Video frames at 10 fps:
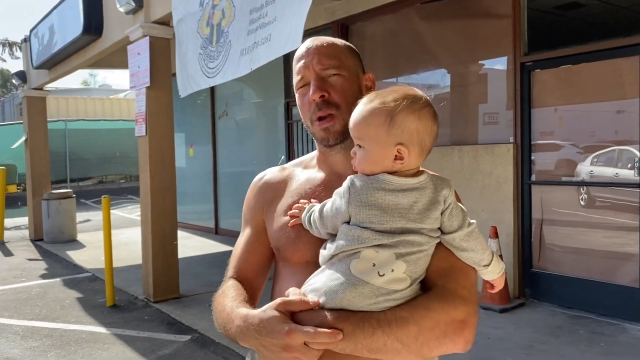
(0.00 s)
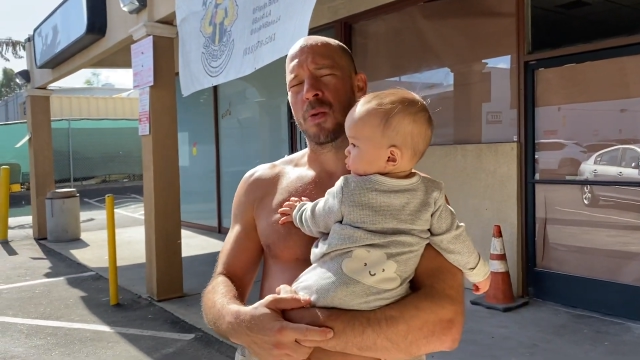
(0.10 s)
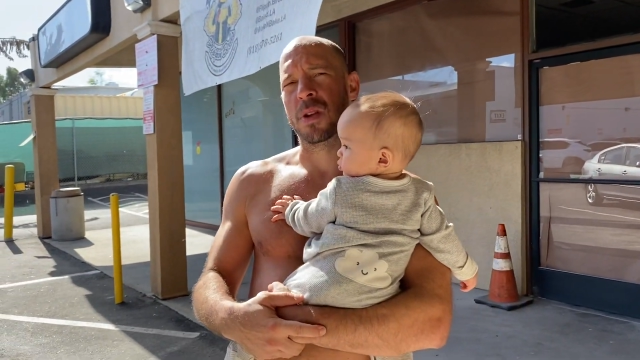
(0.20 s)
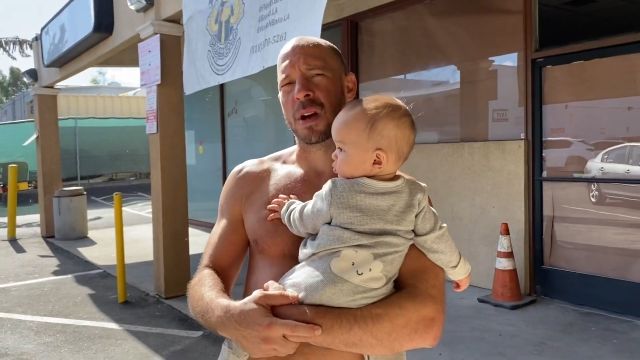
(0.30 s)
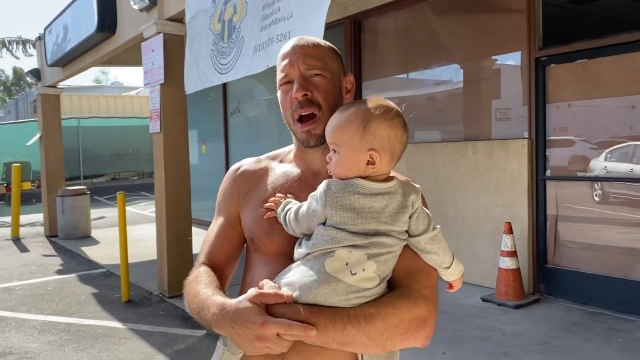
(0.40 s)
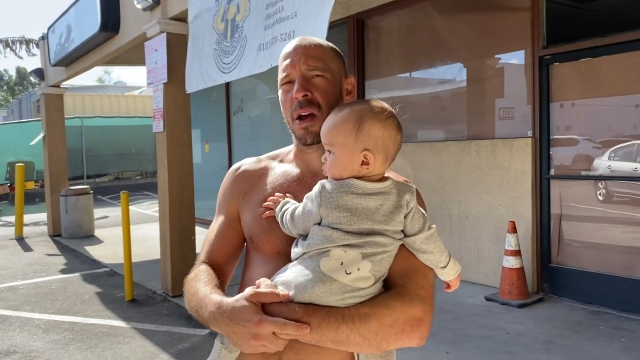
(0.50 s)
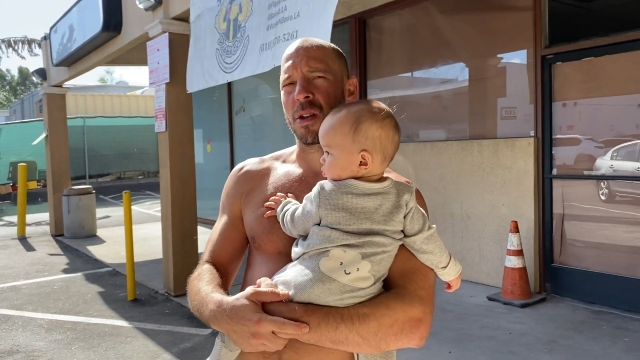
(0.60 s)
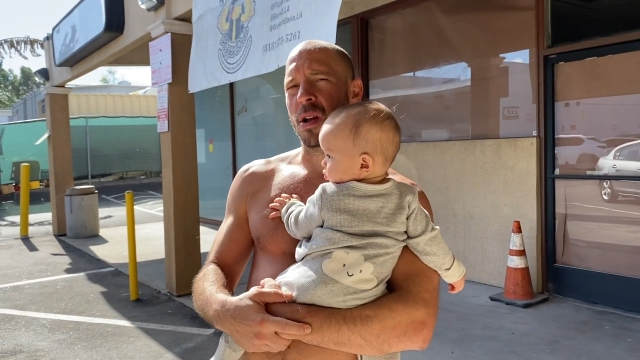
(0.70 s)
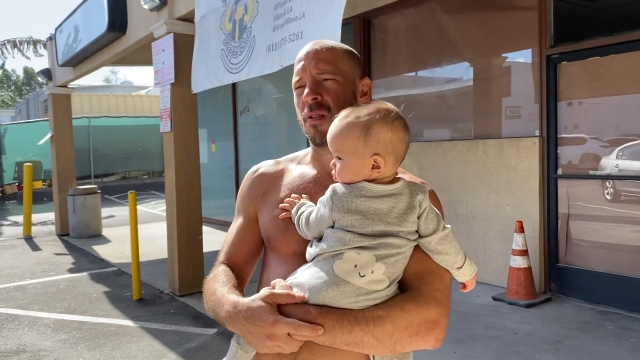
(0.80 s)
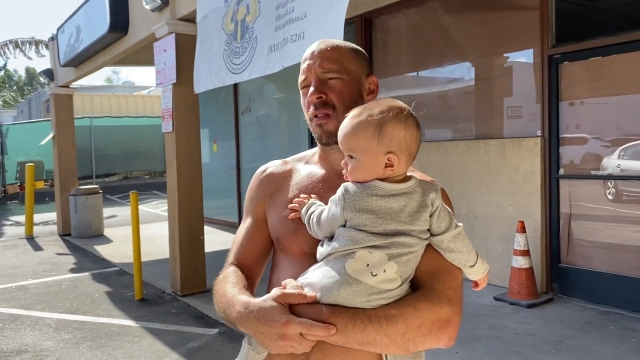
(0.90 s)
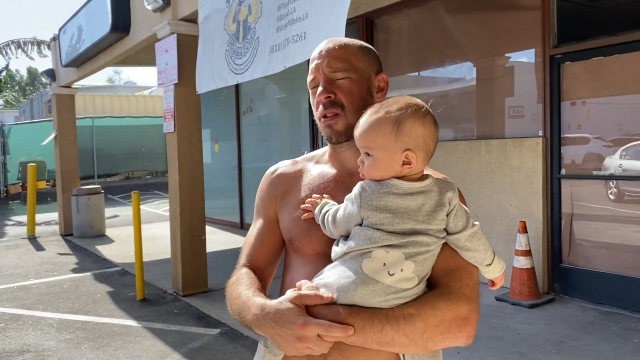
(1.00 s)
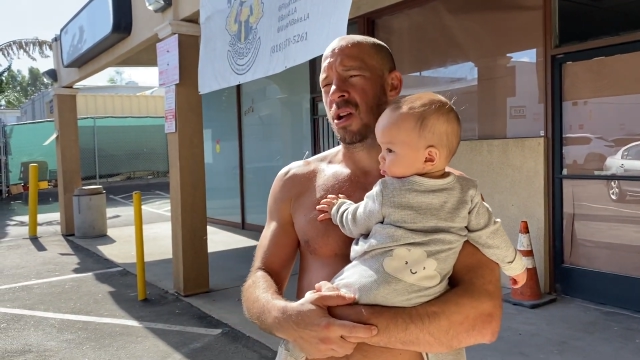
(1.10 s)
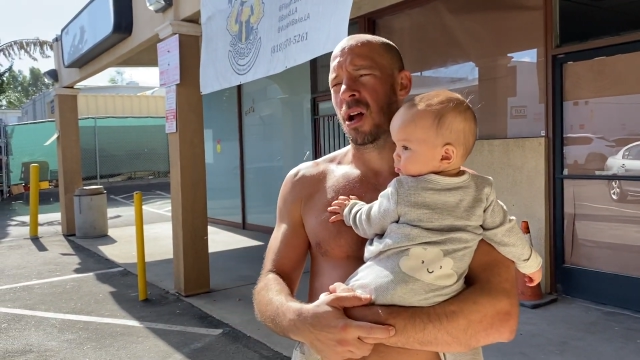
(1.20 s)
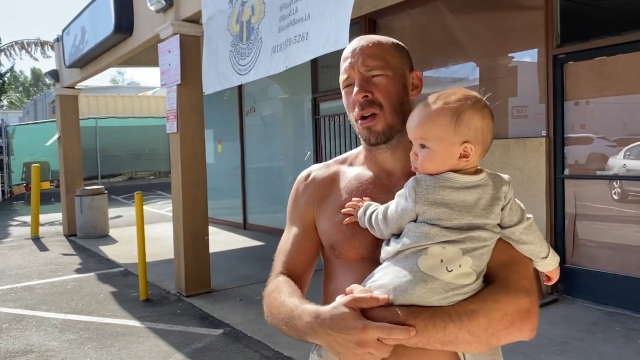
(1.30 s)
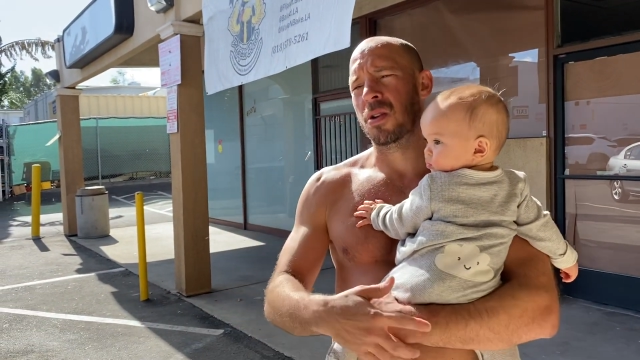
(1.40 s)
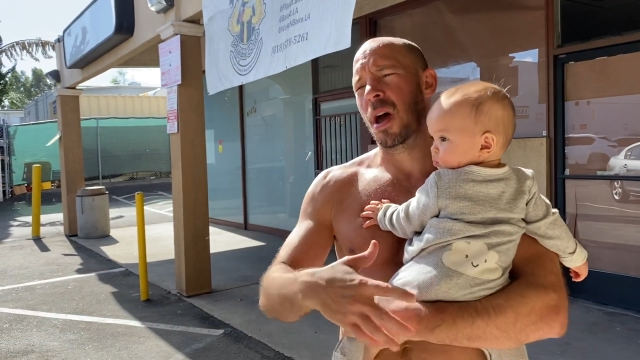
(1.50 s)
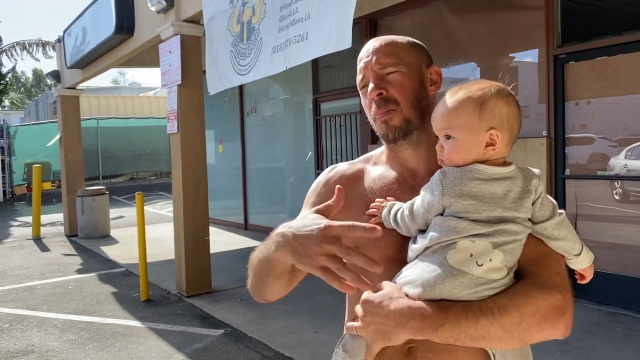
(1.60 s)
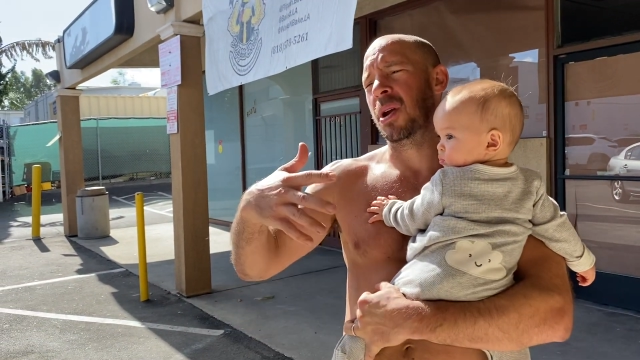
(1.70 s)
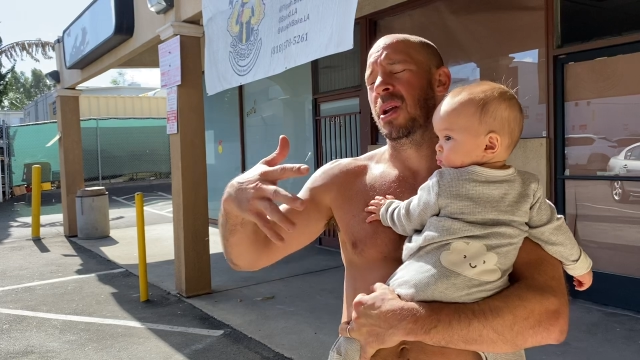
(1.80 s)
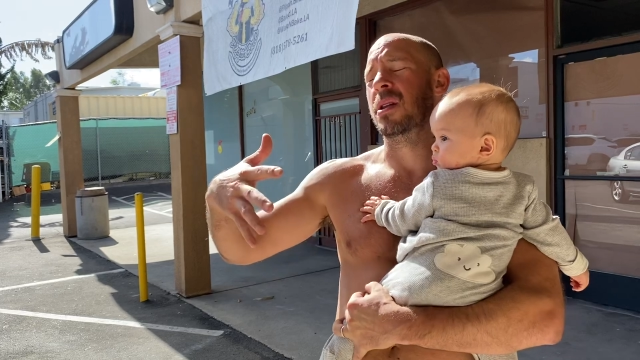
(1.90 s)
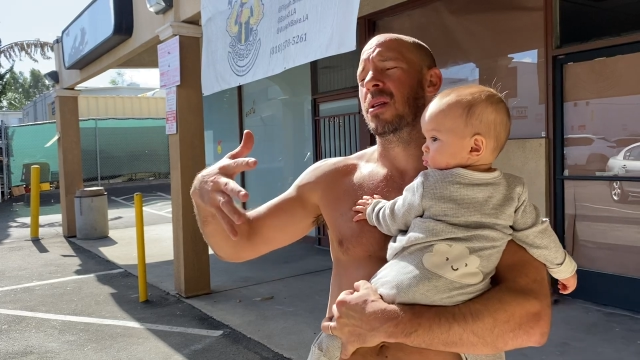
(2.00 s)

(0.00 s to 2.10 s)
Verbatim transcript: with a guy on the level of Canelo, not been in,